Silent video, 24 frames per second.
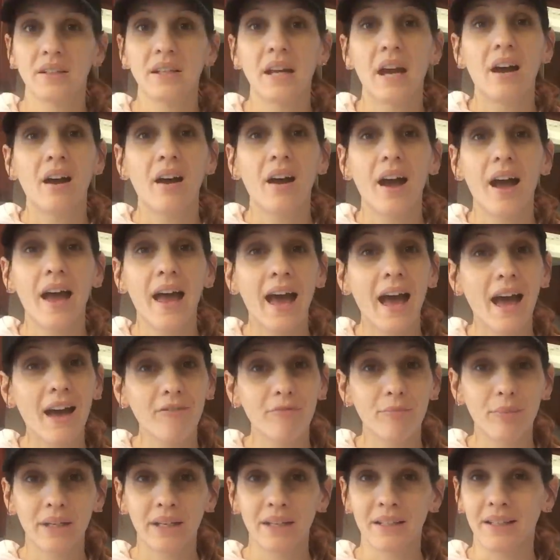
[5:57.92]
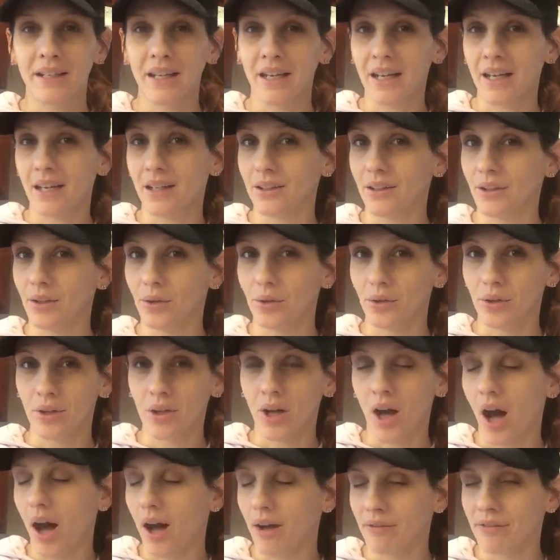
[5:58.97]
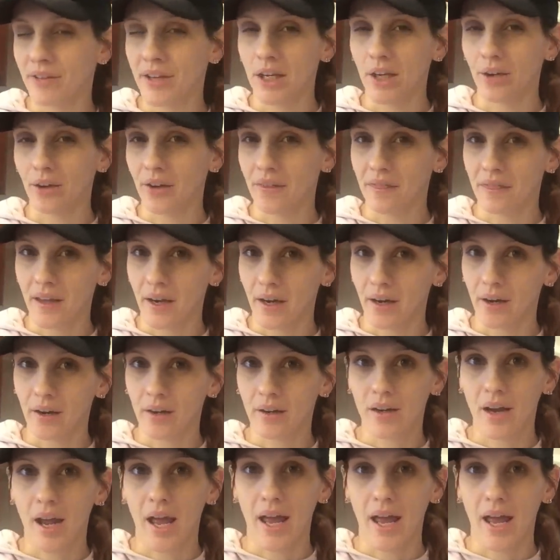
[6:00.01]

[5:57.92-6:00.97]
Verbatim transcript: Now, I have been getting a little cough here and there,